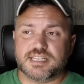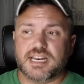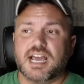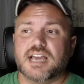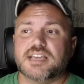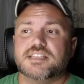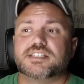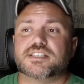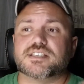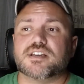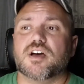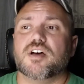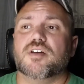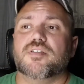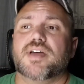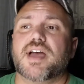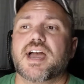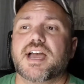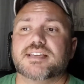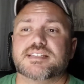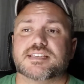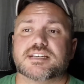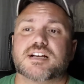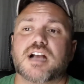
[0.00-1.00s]
And I saw
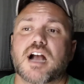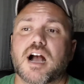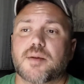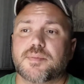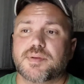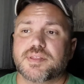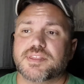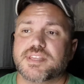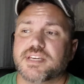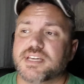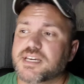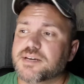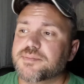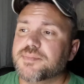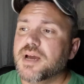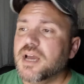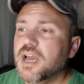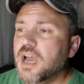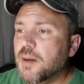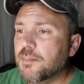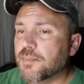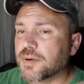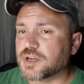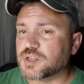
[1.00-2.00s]
that as a common theme
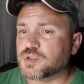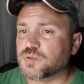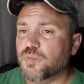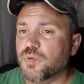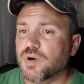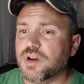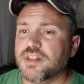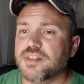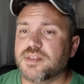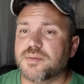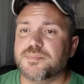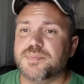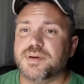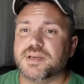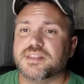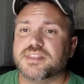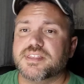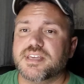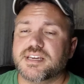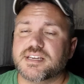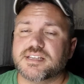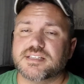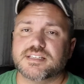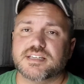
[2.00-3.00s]
because one of the
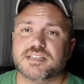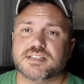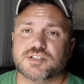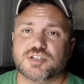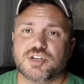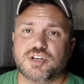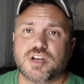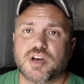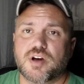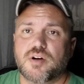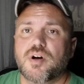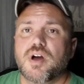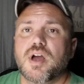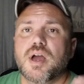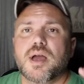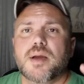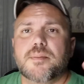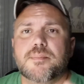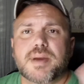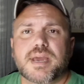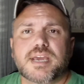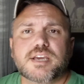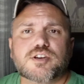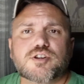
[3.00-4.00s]
big things is,
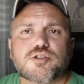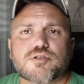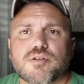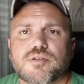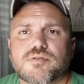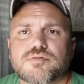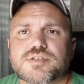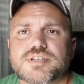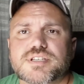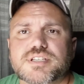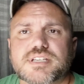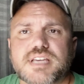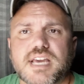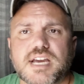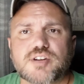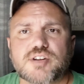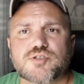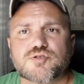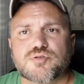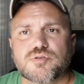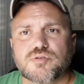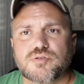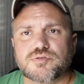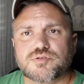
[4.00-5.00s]
make your own
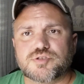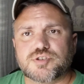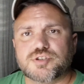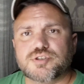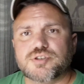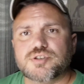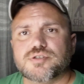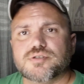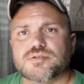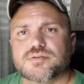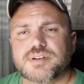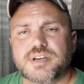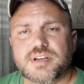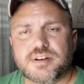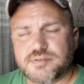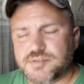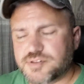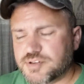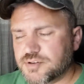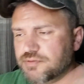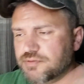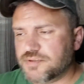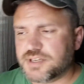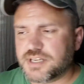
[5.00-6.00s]
schedule, do
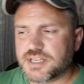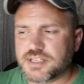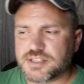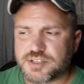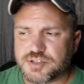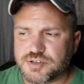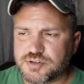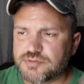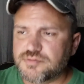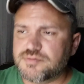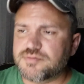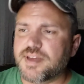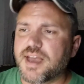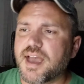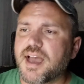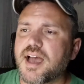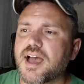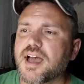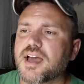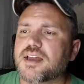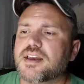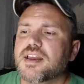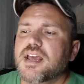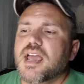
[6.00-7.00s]
this, do
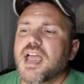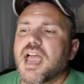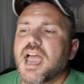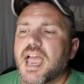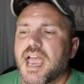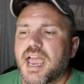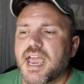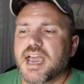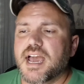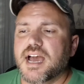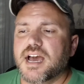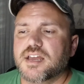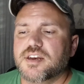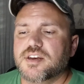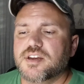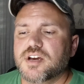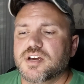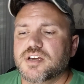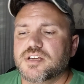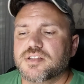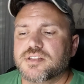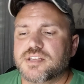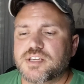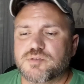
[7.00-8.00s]
that. And
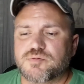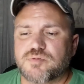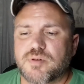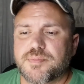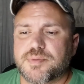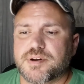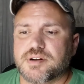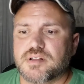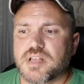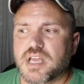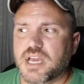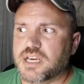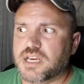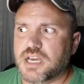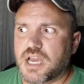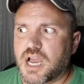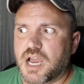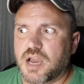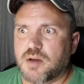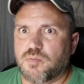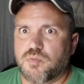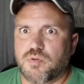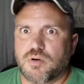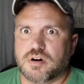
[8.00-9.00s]
these women are like,
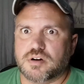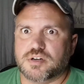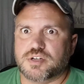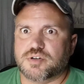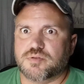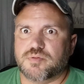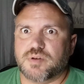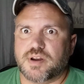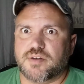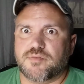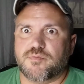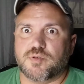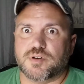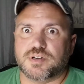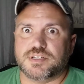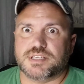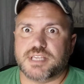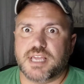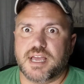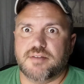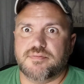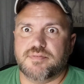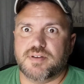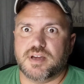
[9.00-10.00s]
I work
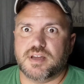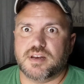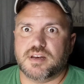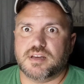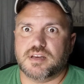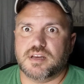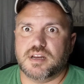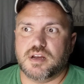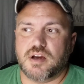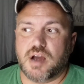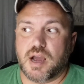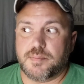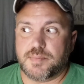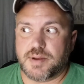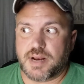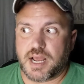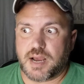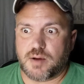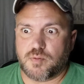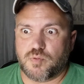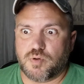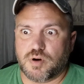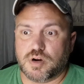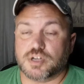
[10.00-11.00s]
24/7.
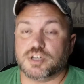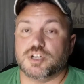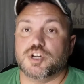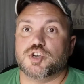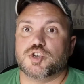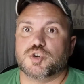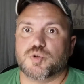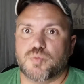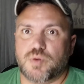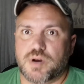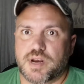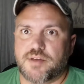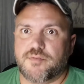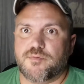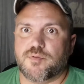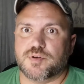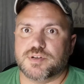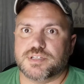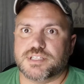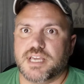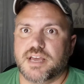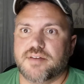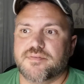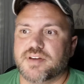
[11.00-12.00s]
I work
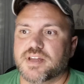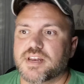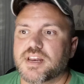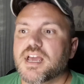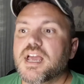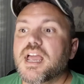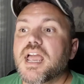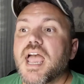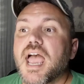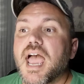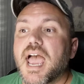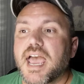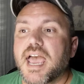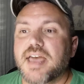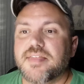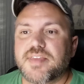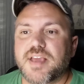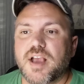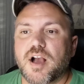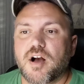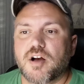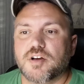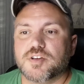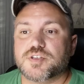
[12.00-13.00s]
24/7. And
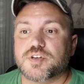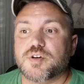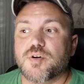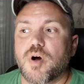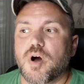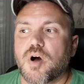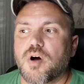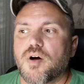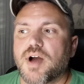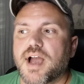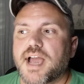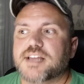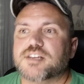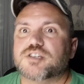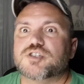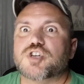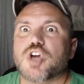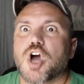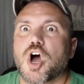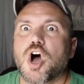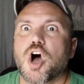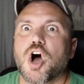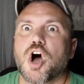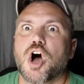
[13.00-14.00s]
they also all had
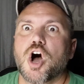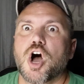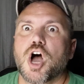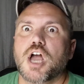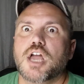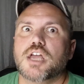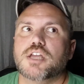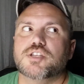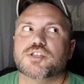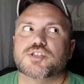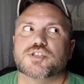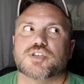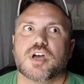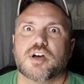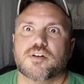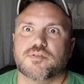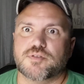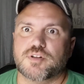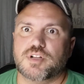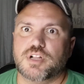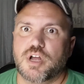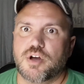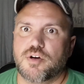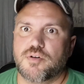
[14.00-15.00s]
tons
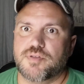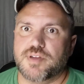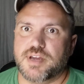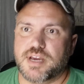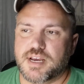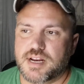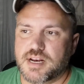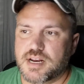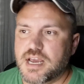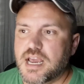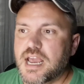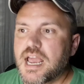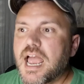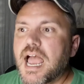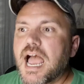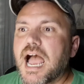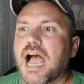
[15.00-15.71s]
of clothing.